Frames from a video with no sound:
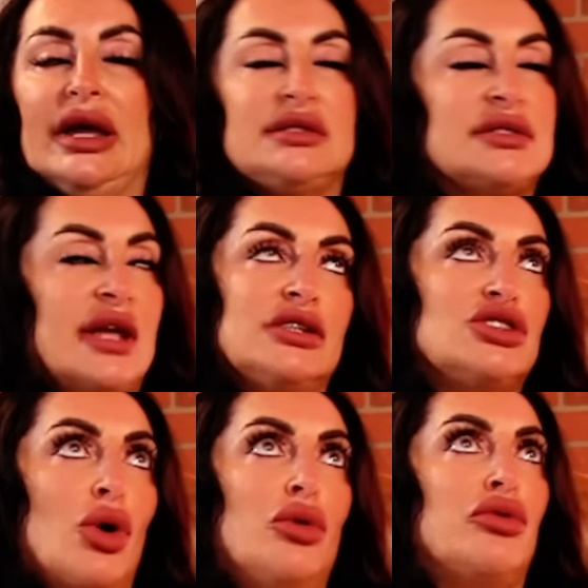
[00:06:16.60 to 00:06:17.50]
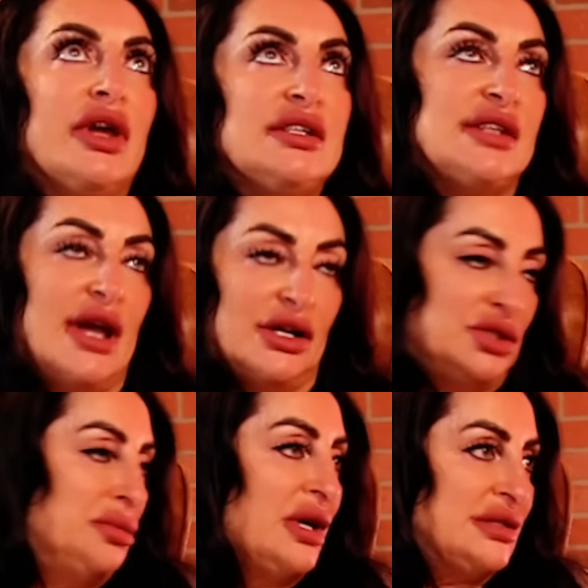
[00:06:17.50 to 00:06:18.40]
It's like so crazy how she
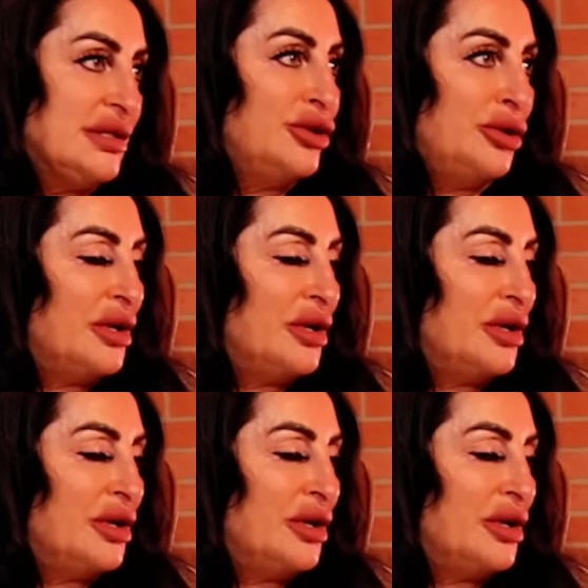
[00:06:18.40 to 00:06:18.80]
was, you know?